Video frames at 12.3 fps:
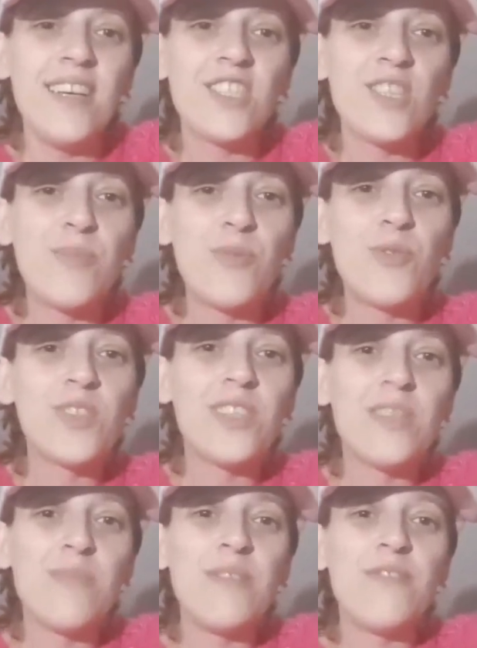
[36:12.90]

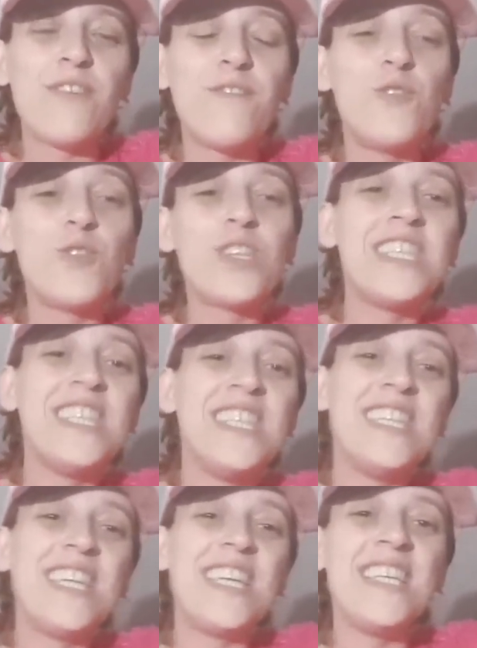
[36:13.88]
Supported me for
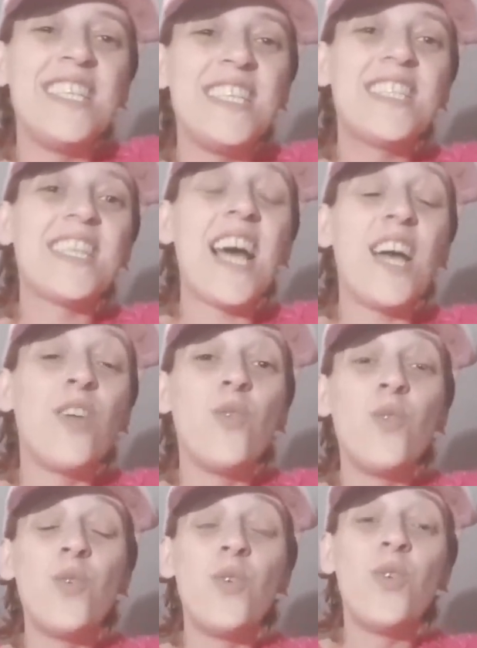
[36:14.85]
14 days. I
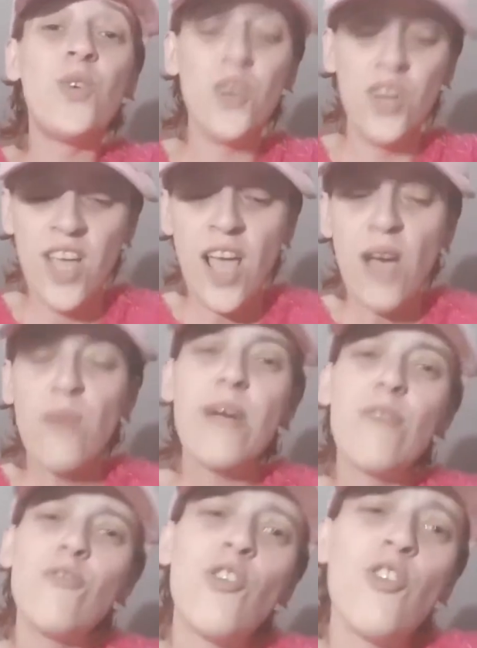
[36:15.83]
know, well,